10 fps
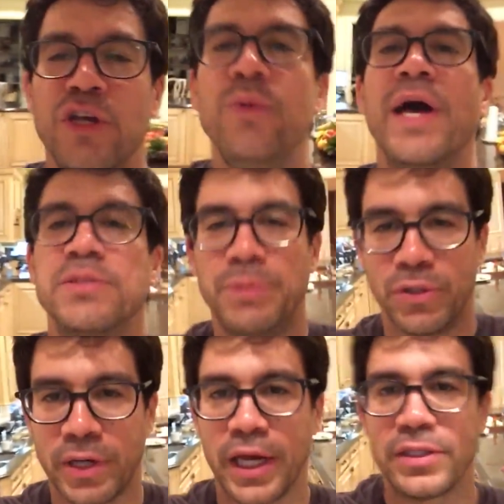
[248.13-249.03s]
You ask
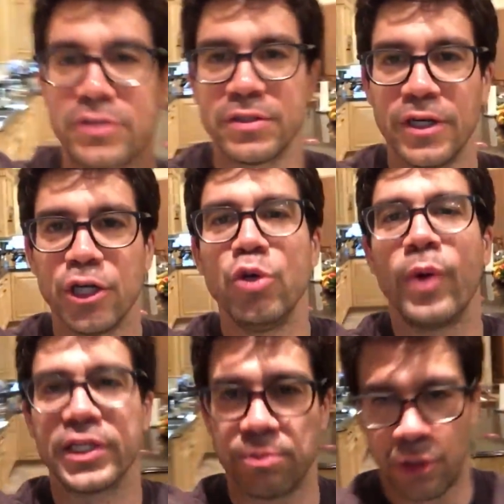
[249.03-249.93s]
Bill Gates.
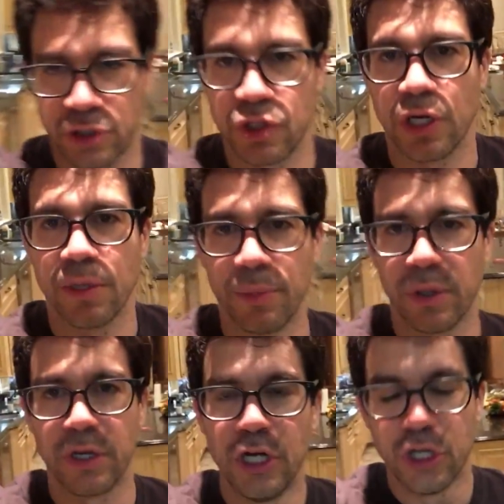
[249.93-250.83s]
You ask Mark Zuckerberg.